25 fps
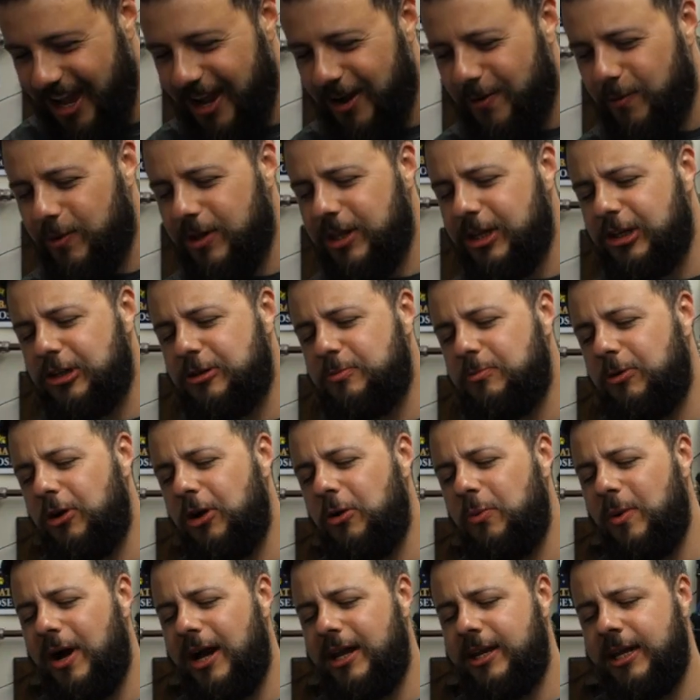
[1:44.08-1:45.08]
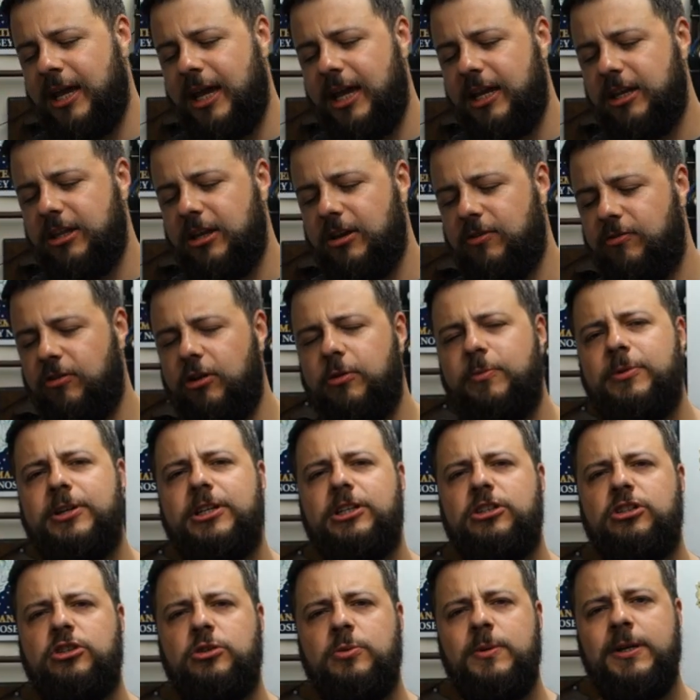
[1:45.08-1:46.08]
With a small white head, the aroma
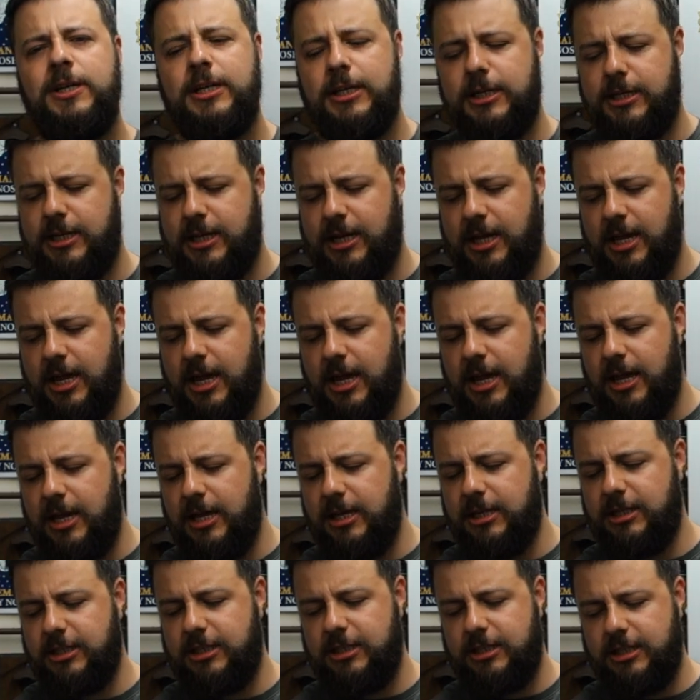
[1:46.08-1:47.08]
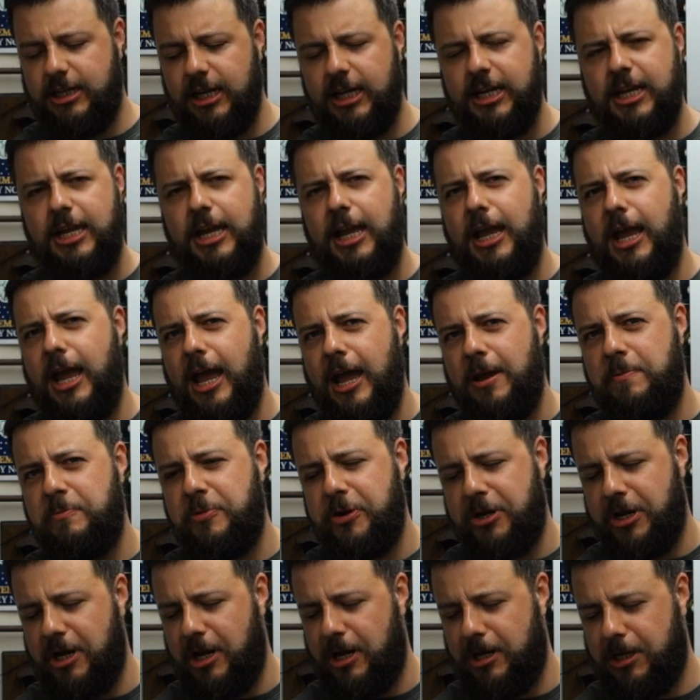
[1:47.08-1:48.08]
is sweet, sticky,
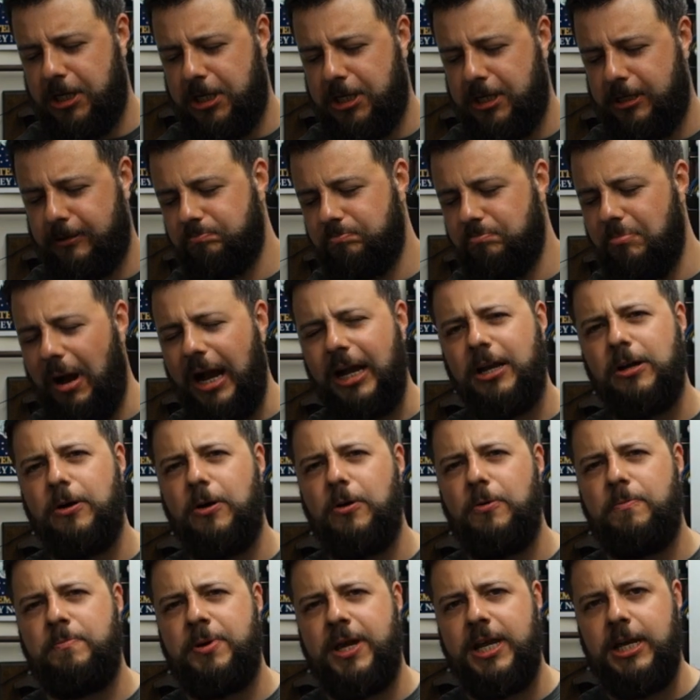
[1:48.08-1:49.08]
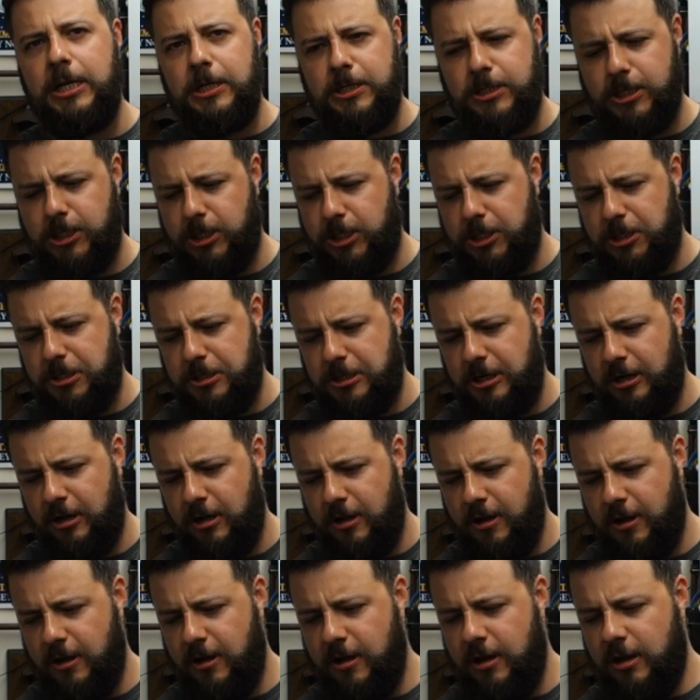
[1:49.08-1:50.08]
apricot, mango, peach,
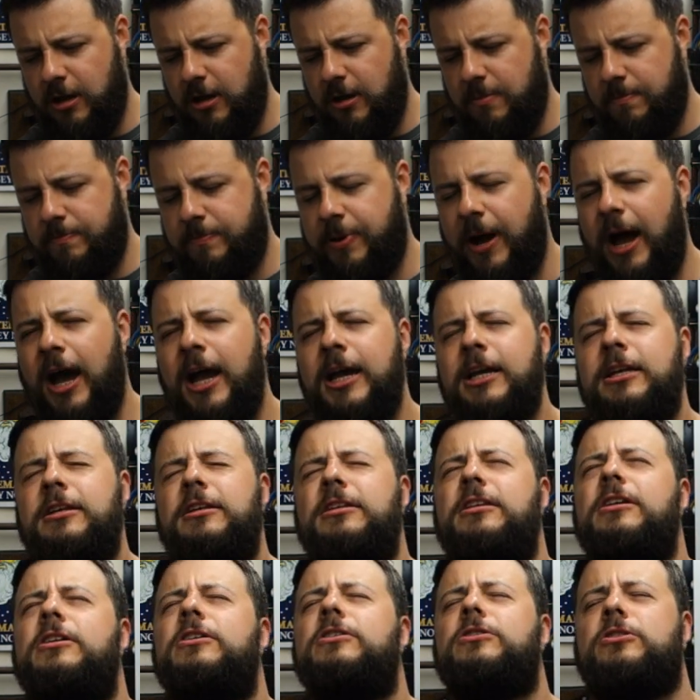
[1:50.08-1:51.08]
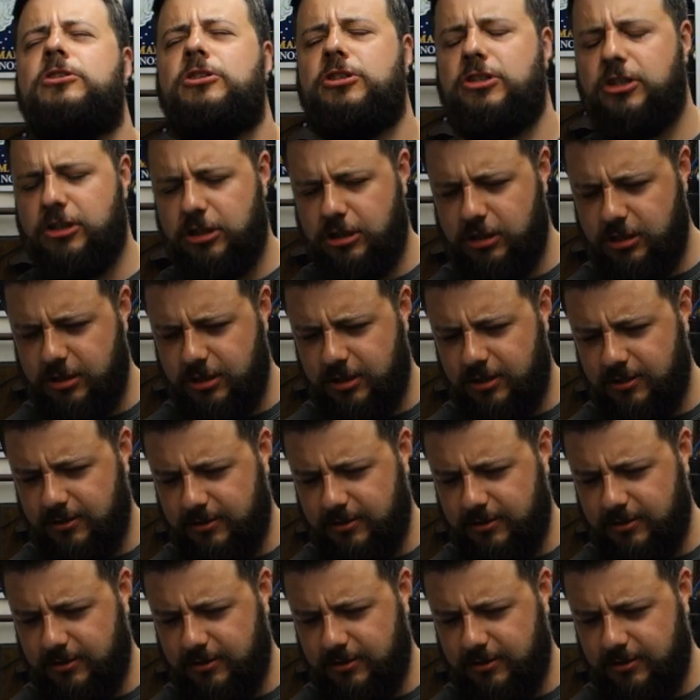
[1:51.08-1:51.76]
pine dust,